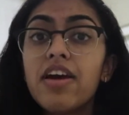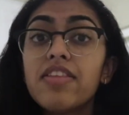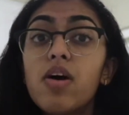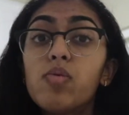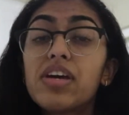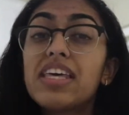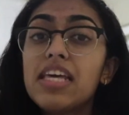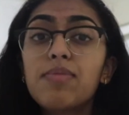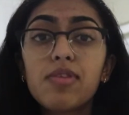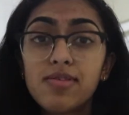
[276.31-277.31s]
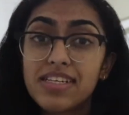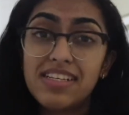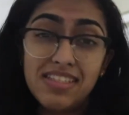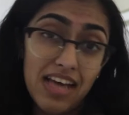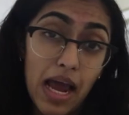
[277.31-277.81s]
that will keep those
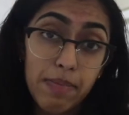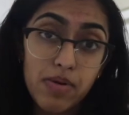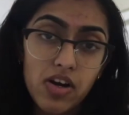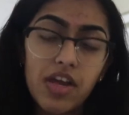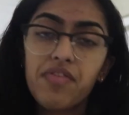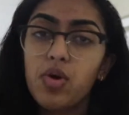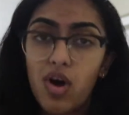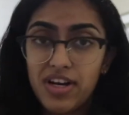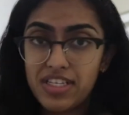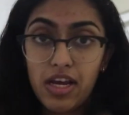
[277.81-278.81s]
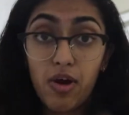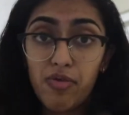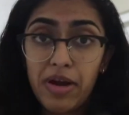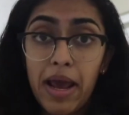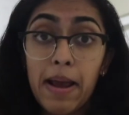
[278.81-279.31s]
kids hyper if you are staying
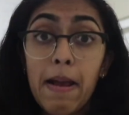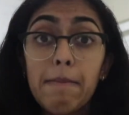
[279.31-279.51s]
overnight,